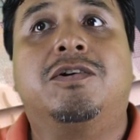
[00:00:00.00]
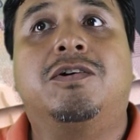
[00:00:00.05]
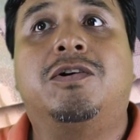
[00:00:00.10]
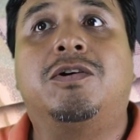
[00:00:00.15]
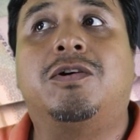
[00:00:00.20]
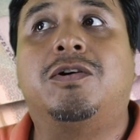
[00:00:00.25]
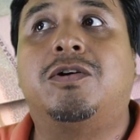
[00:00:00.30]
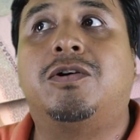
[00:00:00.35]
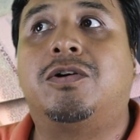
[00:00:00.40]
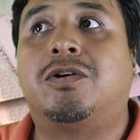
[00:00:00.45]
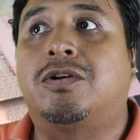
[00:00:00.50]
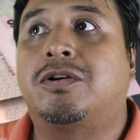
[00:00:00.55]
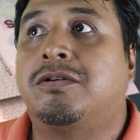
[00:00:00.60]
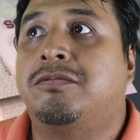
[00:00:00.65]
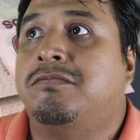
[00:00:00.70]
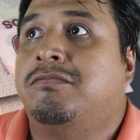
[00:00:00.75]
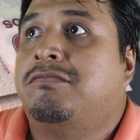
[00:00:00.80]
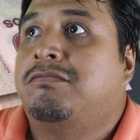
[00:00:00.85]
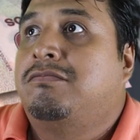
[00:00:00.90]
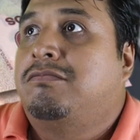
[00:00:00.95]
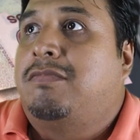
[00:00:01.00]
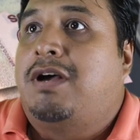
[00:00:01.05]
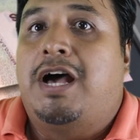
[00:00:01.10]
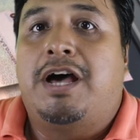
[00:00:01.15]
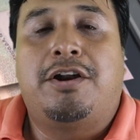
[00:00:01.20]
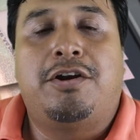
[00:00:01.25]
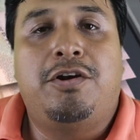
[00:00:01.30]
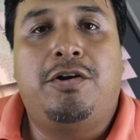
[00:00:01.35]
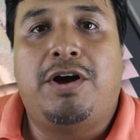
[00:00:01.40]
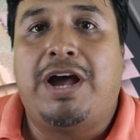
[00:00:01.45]
or.
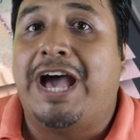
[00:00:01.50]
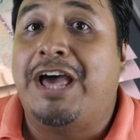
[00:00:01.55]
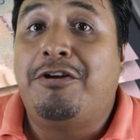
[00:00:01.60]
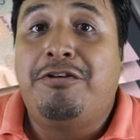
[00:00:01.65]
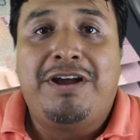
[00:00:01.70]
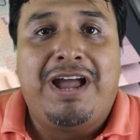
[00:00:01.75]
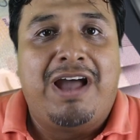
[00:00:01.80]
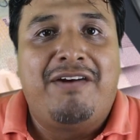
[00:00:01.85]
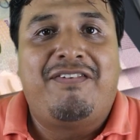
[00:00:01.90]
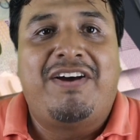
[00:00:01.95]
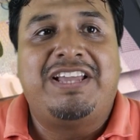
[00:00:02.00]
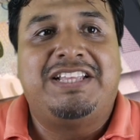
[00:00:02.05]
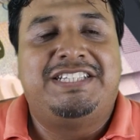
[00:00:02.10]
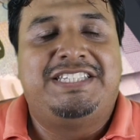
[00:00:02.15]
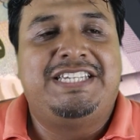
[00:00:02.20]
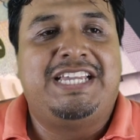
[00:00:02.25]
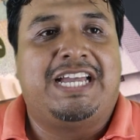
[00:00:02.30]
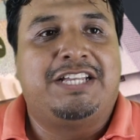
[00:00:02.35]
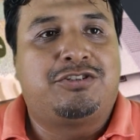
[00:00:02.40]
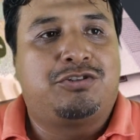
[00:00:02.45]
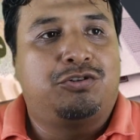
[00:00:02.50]
I don't know. I don't have idea.